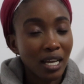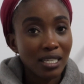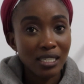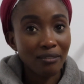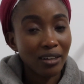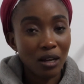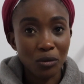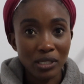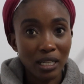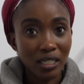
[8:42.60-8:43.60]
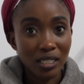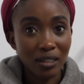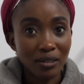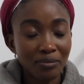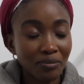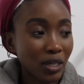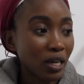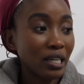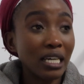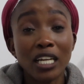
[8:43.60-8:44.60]
7 hours later.
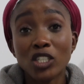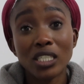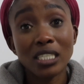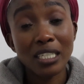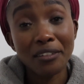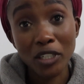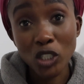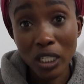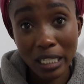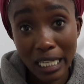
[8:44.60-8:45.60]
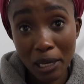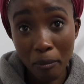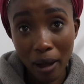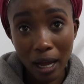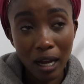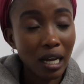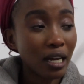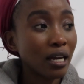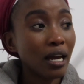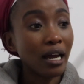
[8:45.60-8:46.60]
Okay, electricity eventually came back,
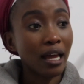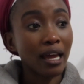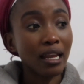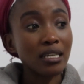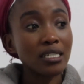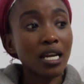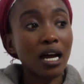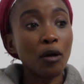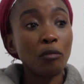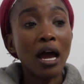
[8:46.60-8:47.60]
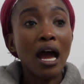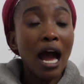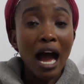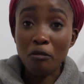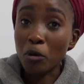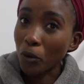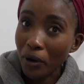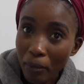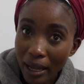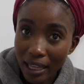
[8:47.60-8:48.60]
and I've been
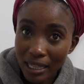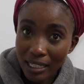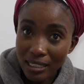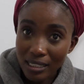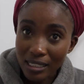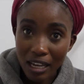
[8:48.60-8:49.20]
wearing my hair like this.